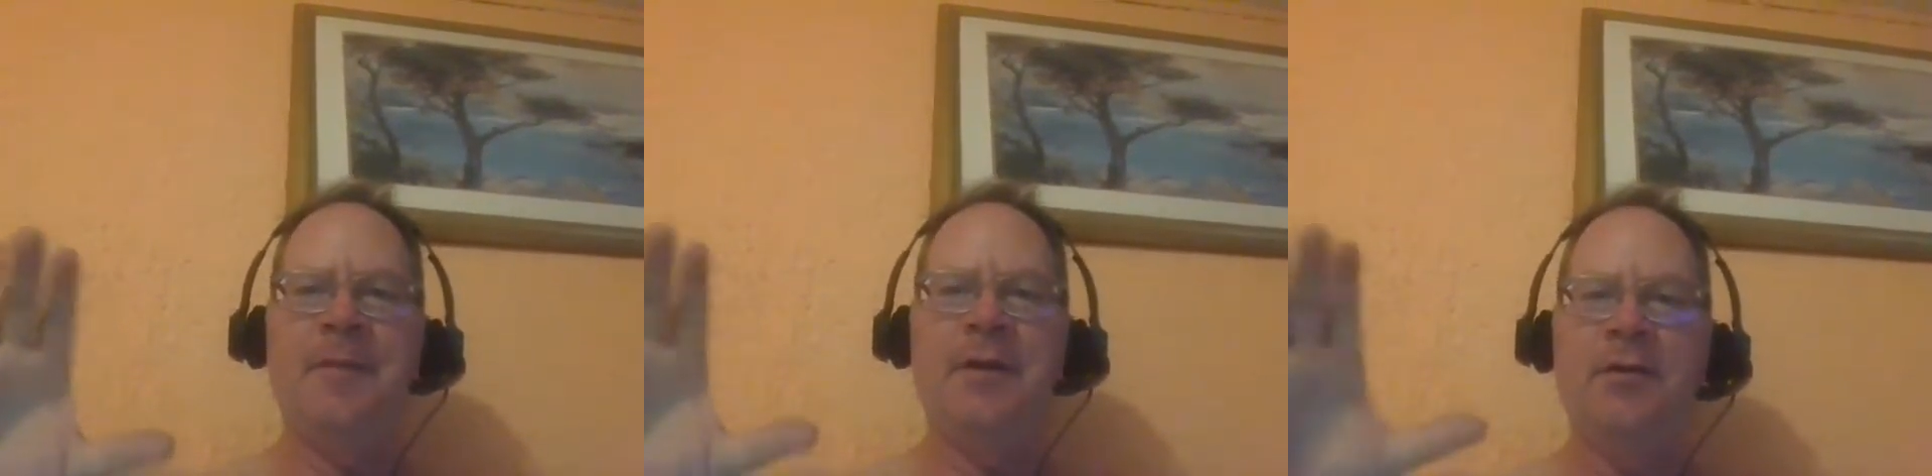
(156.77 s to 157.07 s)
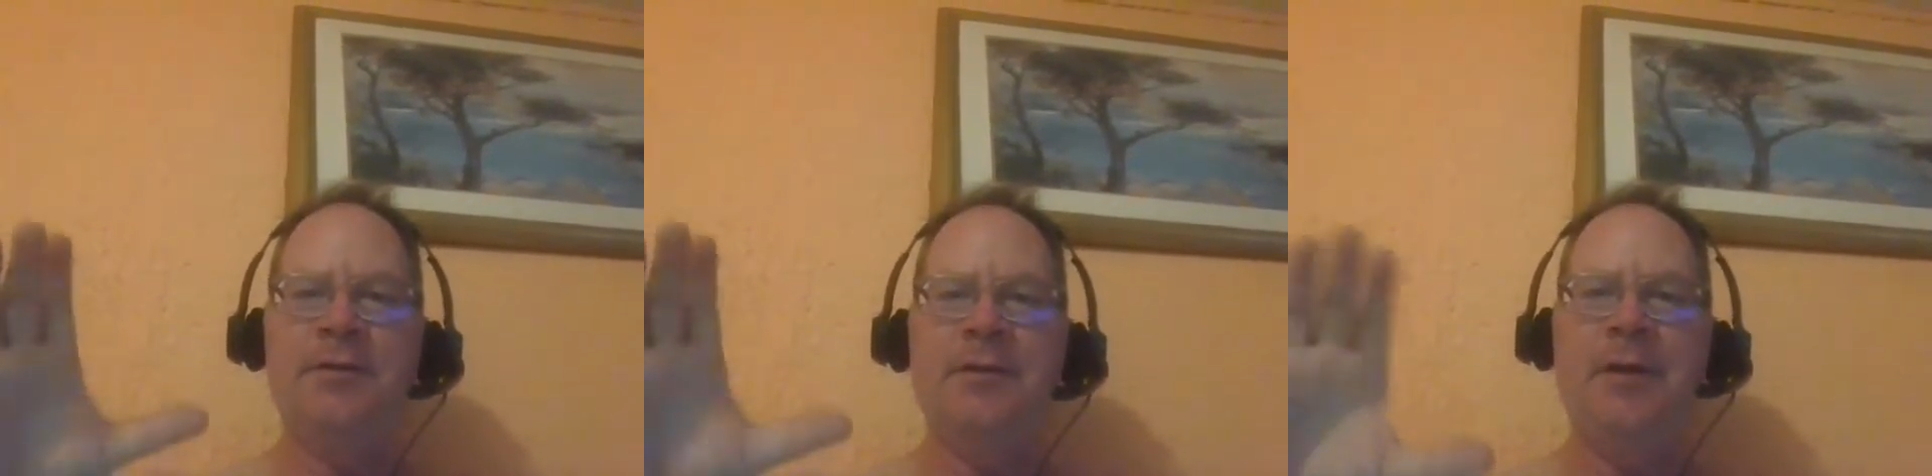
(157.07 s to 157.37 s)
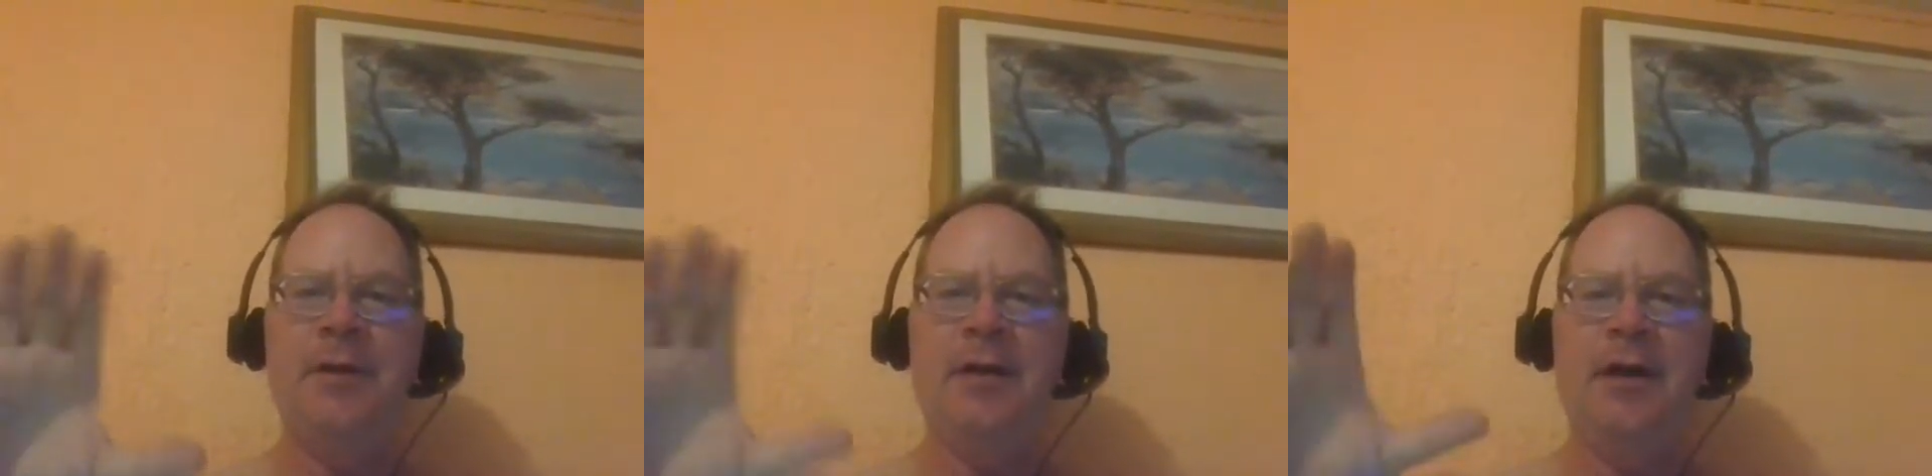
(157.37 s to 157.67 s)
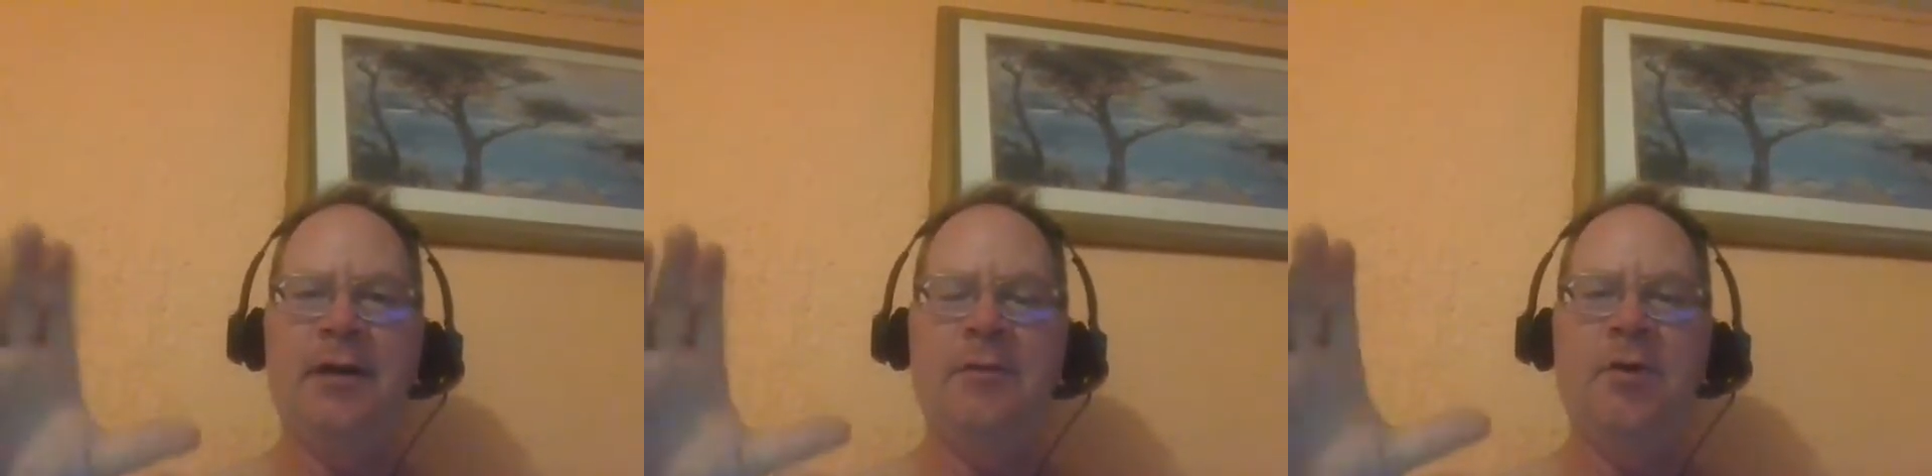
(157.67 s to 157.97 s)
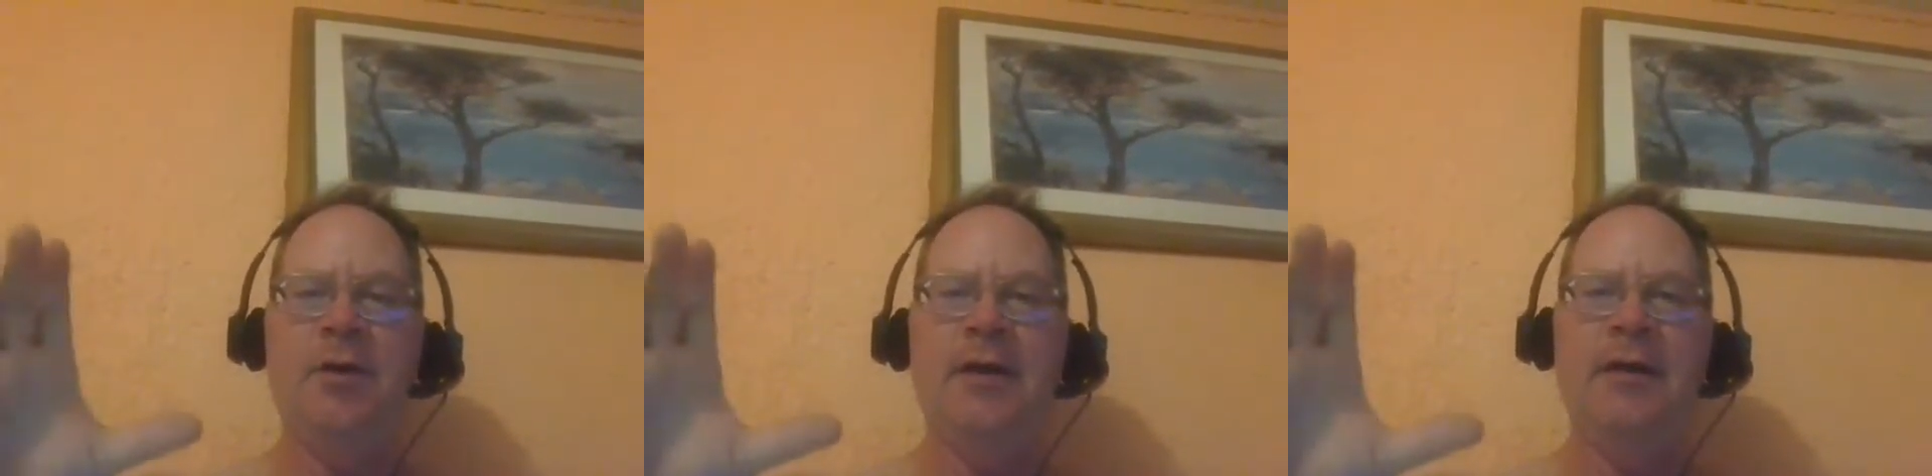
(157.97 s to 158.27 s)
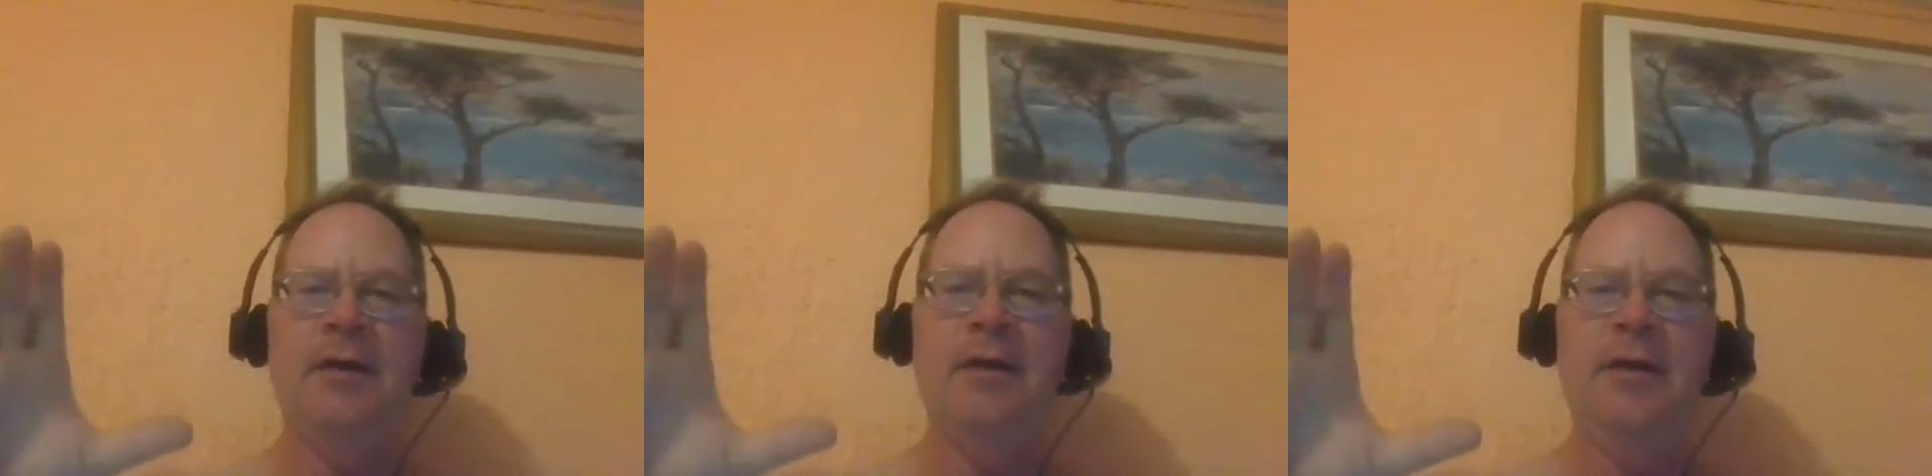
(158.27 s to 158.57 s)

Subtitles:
close to 3 o'clock in the morning,